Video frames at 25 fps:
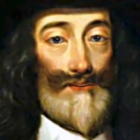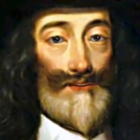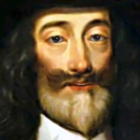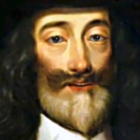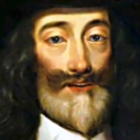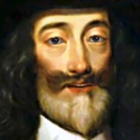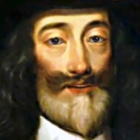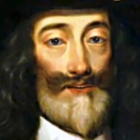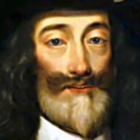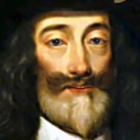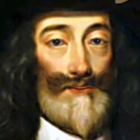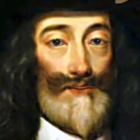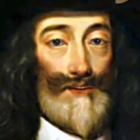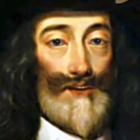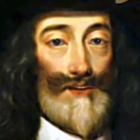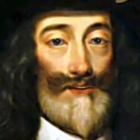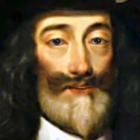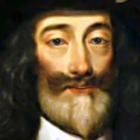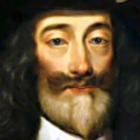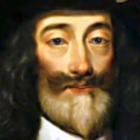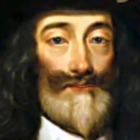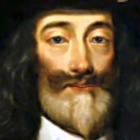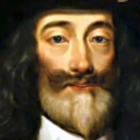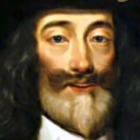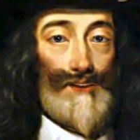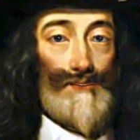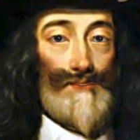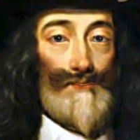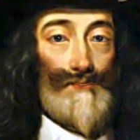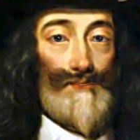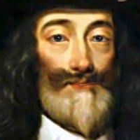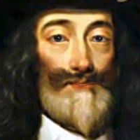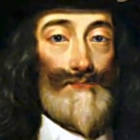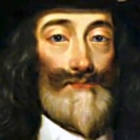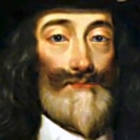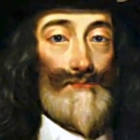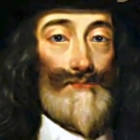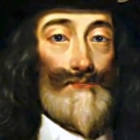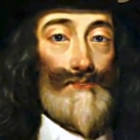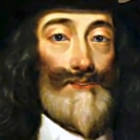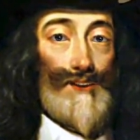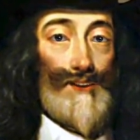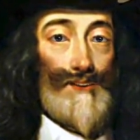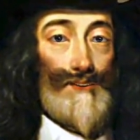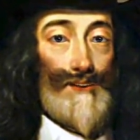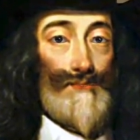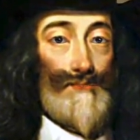why I cannot do it, and